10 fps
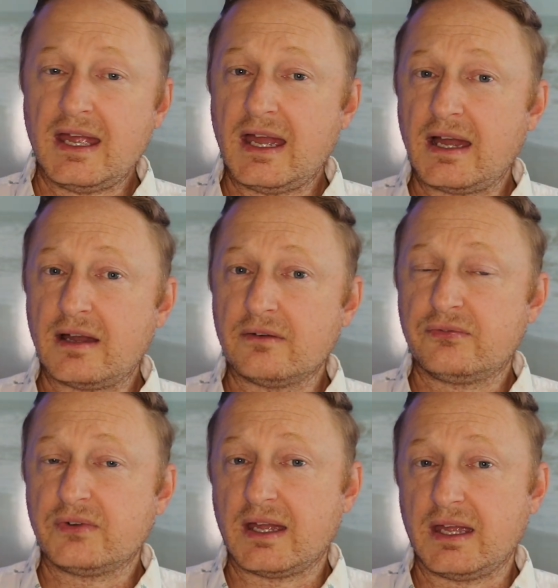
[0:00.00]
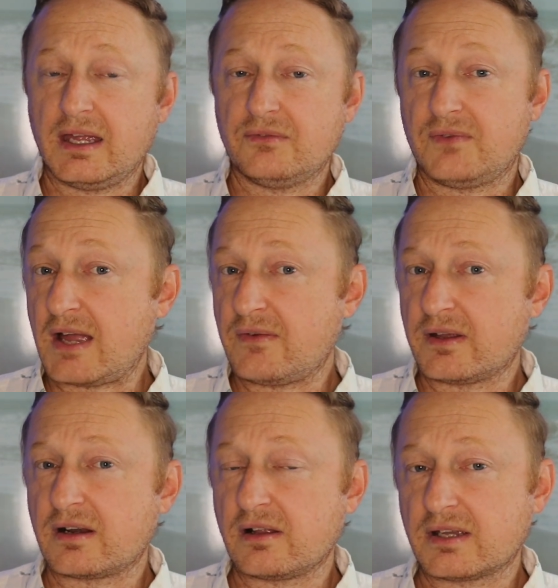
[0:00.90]
have a
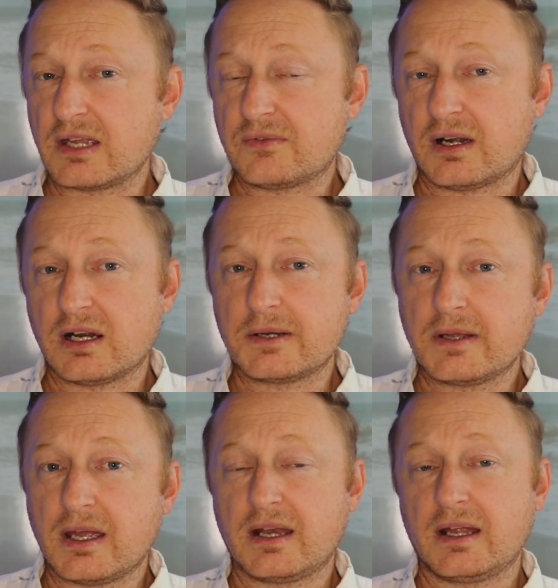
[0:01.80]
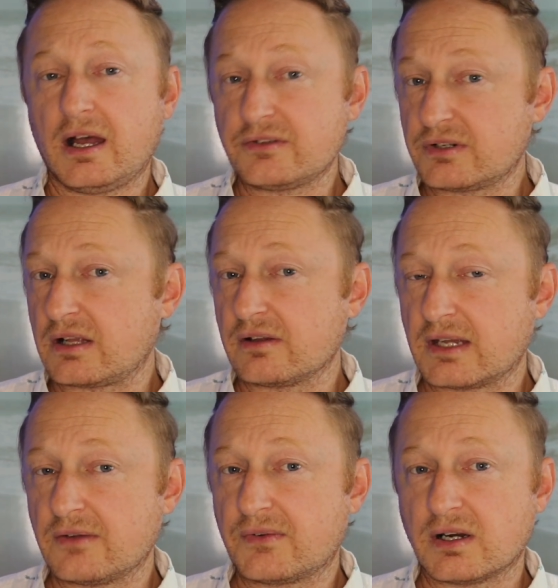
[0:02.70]
$500 gift card and a $100
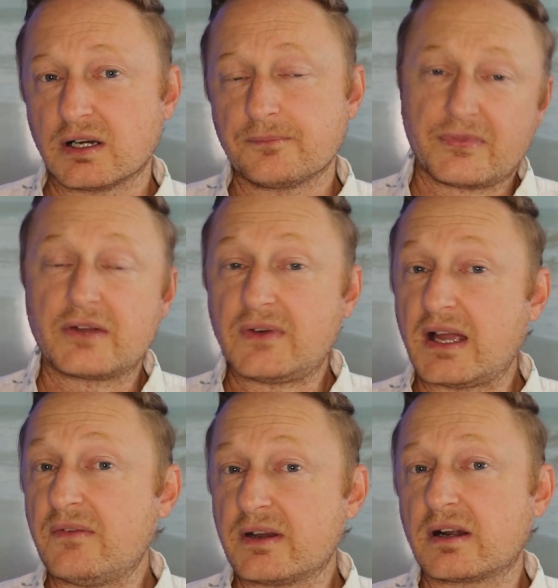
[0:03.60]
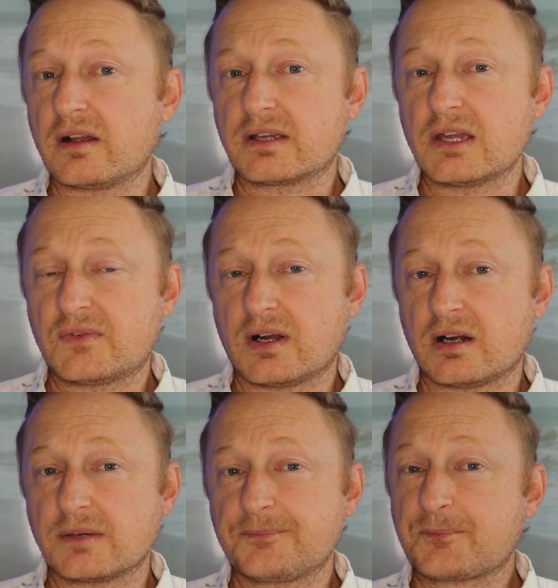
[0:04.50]
gift card. The $500 gift
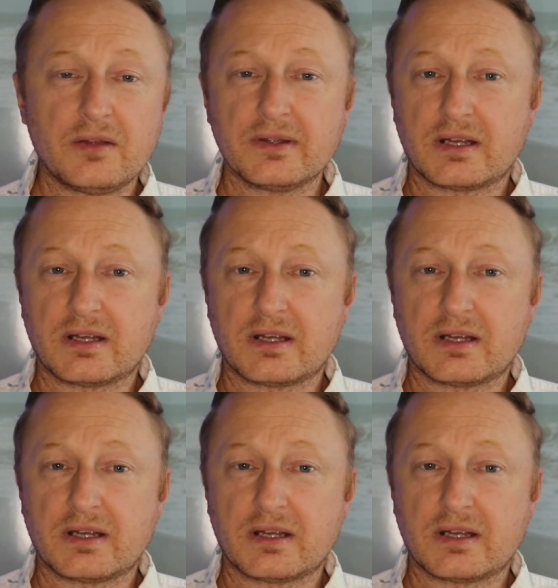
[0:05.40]
card only